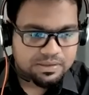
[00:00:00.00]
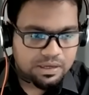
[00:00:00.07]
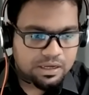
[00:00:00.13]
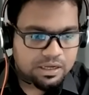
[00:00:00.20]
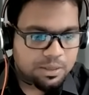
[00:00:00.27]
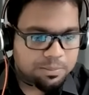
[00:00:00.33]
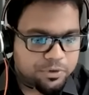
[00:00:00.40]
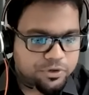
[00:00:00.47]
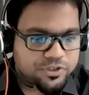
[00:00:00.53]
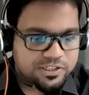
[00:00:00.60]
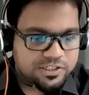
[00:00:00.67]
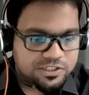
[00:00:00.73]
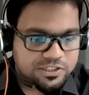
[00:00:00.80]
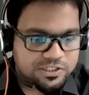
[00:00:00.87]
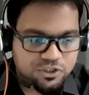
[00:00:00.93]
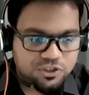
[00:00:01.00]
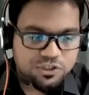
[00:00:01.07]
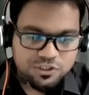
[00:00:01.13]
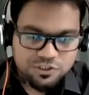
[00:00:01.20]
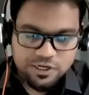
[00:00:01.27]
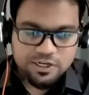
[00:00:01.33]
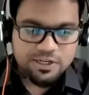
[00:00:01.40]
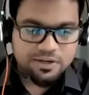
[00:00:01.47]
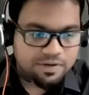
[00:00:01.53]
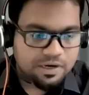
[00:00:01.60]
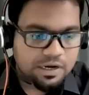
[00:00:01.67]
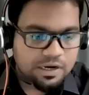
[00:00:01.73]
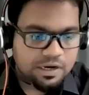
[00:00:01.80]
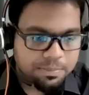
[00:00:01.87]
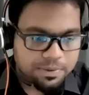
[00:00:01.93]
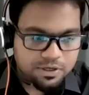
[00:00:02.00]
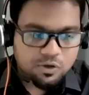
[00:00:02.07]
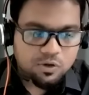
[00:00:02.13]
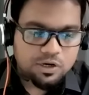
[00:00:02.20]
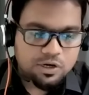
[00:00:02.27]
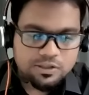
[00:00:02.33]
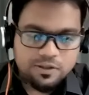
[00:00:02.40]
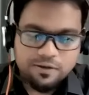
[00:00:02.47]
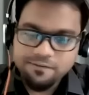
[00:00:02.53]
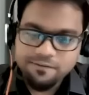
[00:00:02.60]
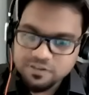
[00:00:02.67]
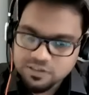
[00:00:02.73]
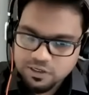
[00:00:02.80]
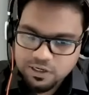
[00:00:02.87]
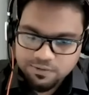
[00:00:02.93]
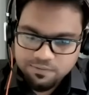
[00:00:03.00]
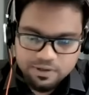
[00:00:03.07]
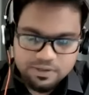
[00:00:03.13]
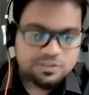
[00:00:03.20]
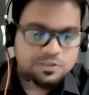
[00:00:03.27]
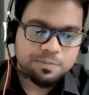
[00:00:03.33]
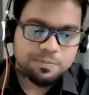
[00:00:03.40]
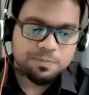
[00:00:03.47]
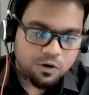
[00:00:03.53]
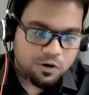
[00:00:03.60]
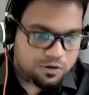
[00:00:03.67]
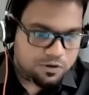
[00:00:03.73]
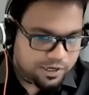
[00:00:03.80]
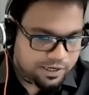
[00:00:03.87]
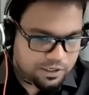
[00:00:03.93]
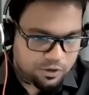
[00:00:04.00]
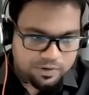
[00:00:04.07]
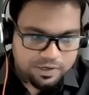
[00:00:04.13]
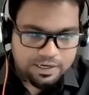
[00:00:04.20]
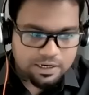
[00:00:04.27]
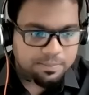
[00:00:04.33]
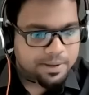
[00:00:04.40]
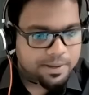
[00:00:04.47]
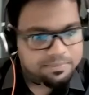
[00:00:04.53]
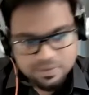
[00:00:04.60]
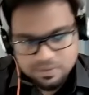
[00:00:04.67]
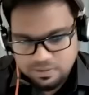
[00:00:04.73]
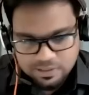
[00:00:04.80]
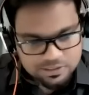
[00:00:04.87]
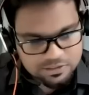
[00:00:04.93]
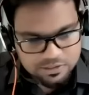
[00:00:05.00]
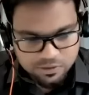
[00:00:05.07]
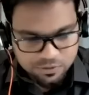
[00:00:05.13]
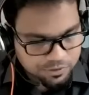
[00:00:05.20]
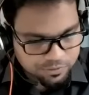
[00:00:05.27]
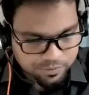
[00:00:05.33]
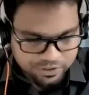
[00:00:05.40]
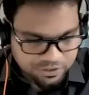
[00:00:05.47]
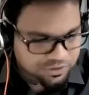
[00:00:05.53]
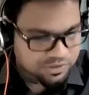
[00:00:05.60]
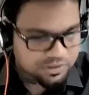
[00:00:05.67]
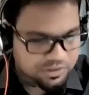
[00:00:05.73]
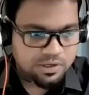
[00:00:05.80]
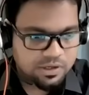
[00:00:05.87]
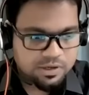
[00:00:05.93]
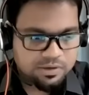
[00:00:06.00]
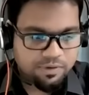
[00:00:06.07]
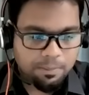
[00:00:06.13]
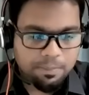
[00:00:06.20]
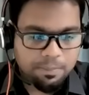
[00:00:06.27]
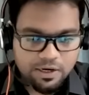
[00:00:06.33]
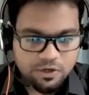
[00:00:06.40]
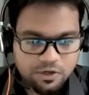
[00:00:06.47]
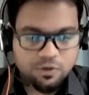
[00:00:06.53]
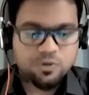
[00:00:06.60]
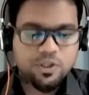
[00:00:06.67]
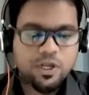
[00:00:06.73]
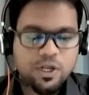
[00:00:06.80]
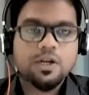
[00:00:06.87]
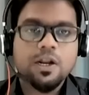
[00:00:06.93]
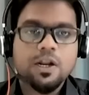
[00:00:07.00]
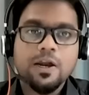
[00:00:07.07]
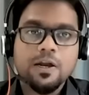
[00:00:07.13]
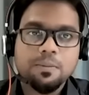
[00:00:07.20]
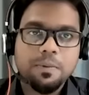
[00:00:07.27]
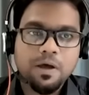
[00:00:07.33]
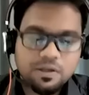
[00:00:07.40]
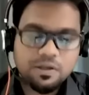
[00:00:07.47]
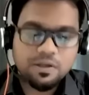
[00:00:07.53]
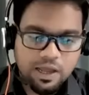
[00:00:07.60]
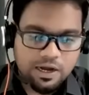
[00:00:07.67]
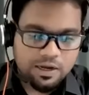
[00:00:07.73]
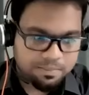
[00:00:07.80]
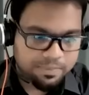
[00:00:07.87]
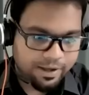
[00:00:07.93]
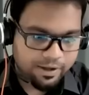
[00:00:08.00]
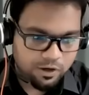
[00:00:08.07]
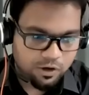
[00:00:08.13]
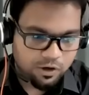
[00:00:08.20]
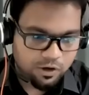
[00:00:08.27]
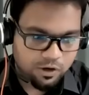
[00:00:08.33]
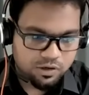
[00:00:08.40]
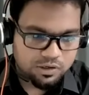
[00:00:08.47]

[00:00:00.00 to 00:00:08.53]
Computer science teachers training will happen in Kolkata physically once, but not right now, Leena ma'am. That's a good question. We are planning to do that in Hyderabad and Bangalore.